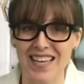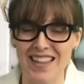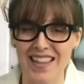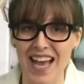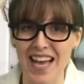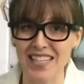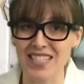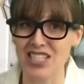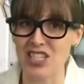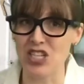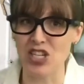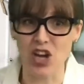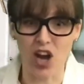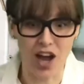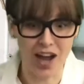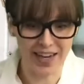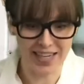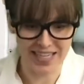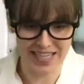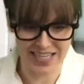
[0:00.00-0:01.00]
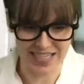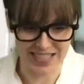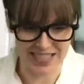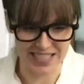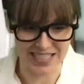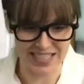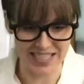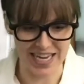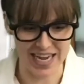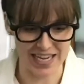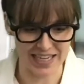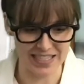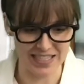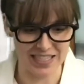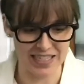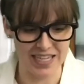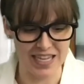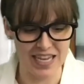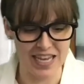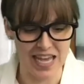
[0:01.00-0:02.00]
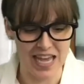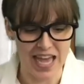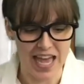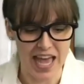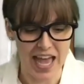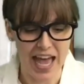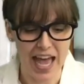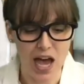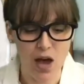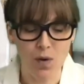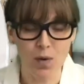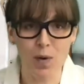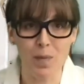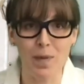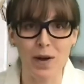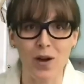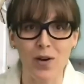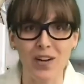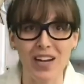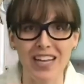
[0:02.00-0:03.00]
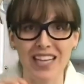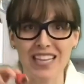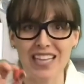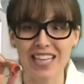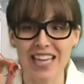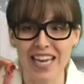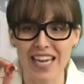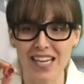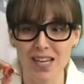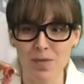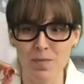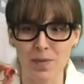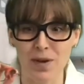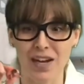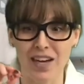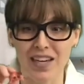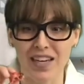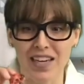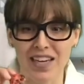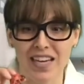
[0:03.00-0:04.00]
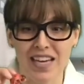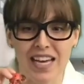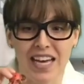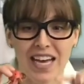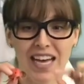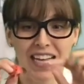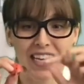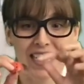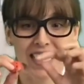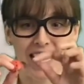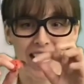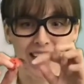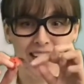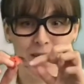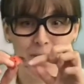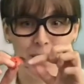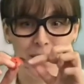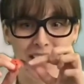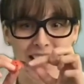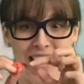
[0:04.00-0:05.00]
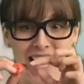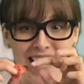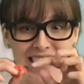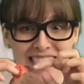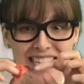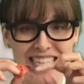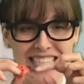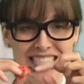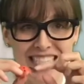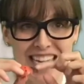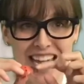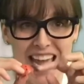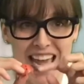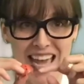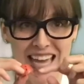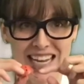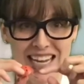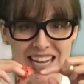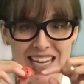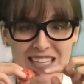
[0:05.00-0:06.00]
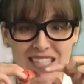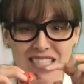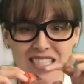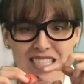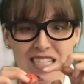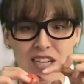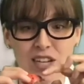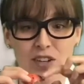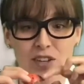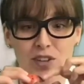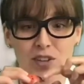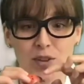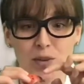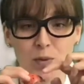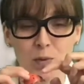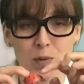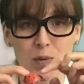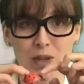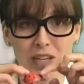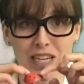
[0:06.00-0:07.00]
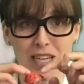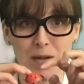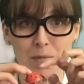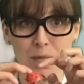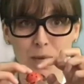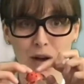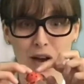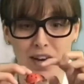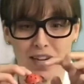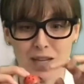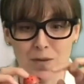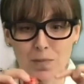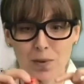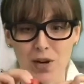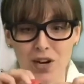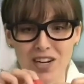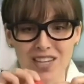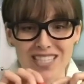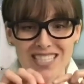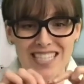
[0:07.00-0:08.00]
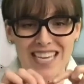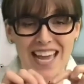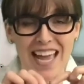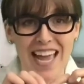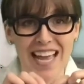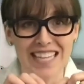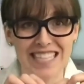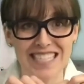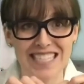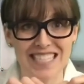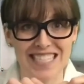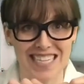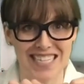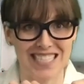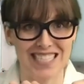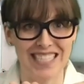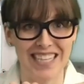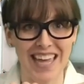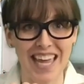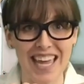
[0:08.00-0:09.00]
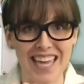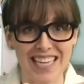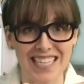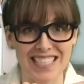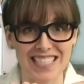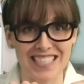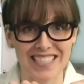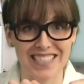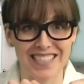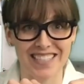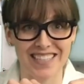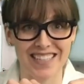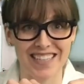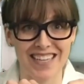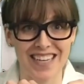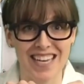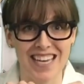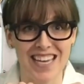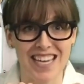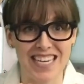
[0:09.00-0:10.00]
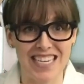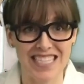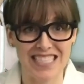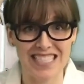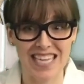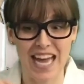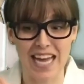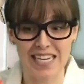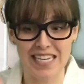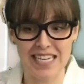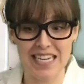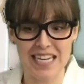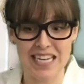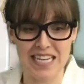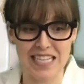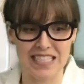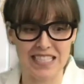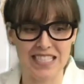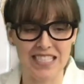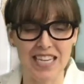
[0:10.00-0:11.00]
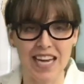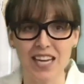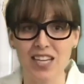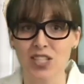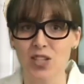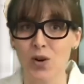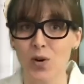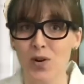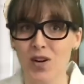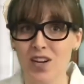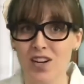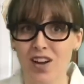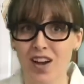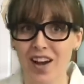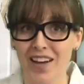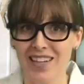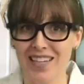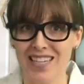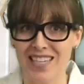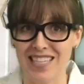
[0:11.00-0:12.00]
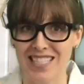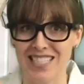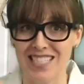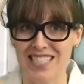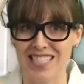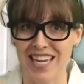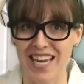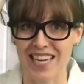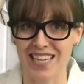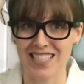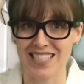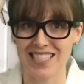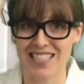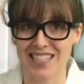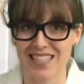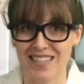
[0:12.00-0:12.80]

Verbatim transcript: That's not an insect. How about a ladybug? A ladybug has antennas, three body parts, and six legs. Is that an insect or not an insect?